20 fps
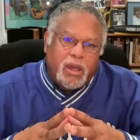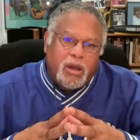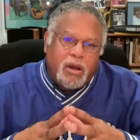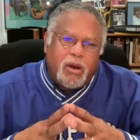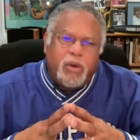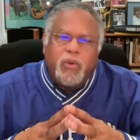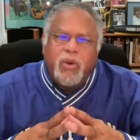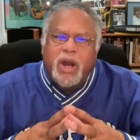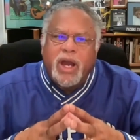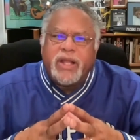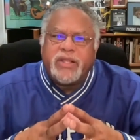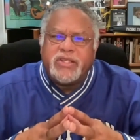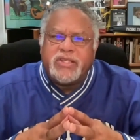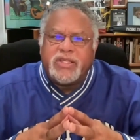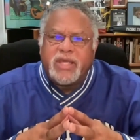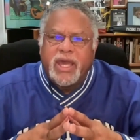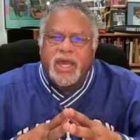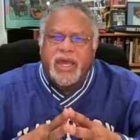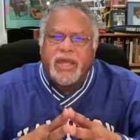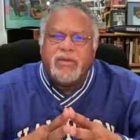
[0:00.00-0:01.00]
Iran
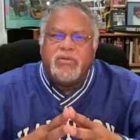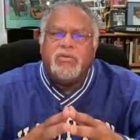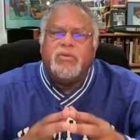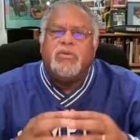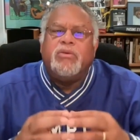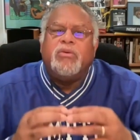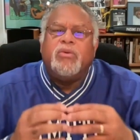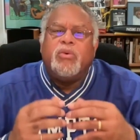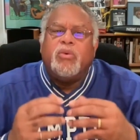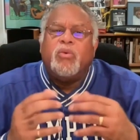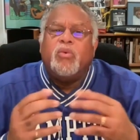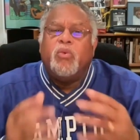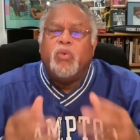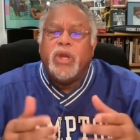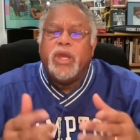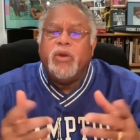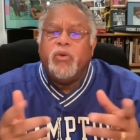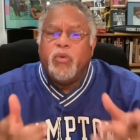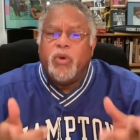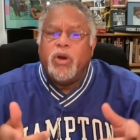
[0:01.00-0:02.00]
said,
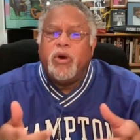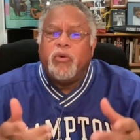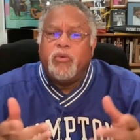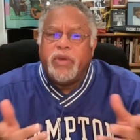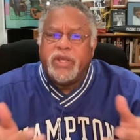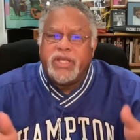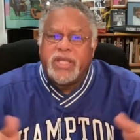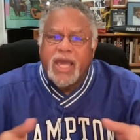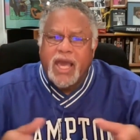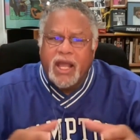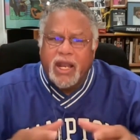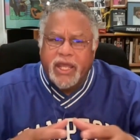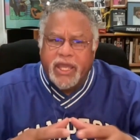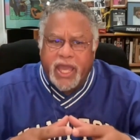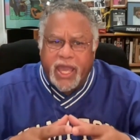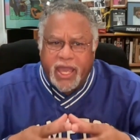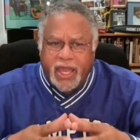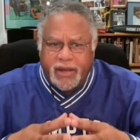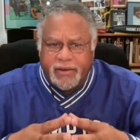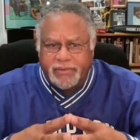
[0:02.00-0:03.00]
"We will
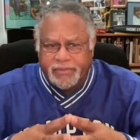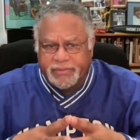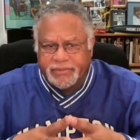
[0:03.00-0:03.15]
retaliate."